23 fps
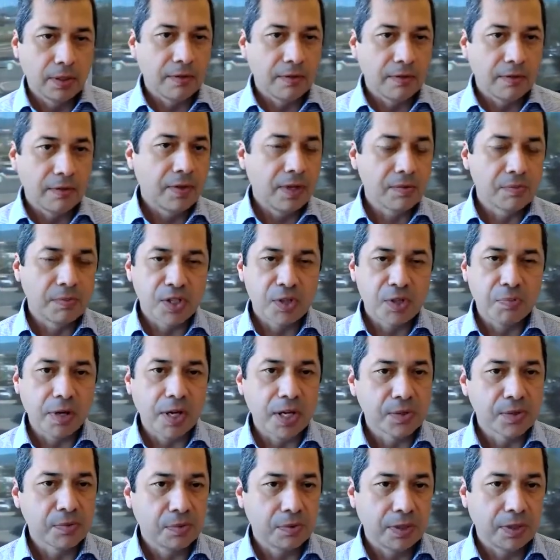as much as
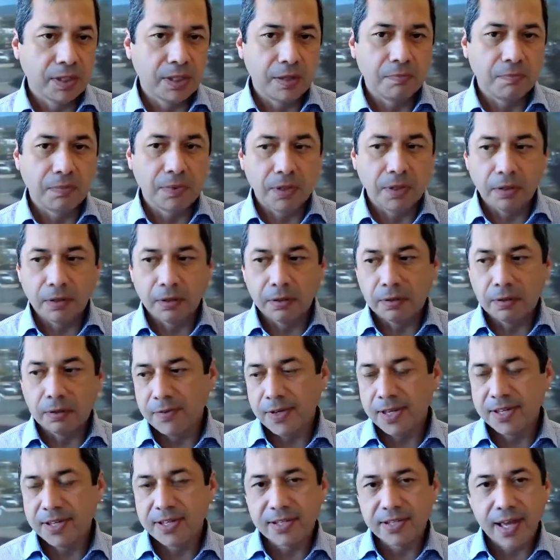possible, keep their
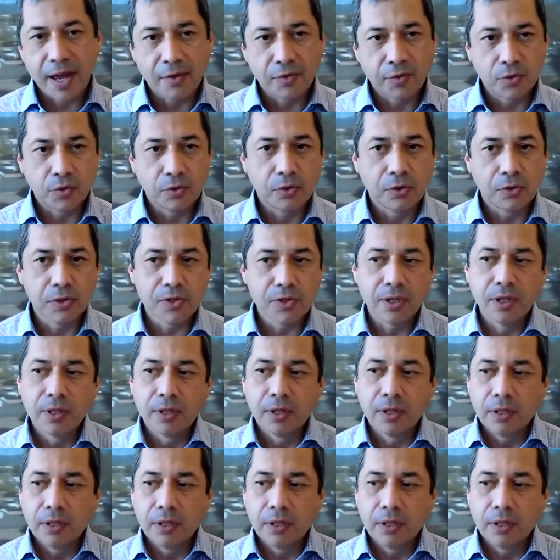events outdoors,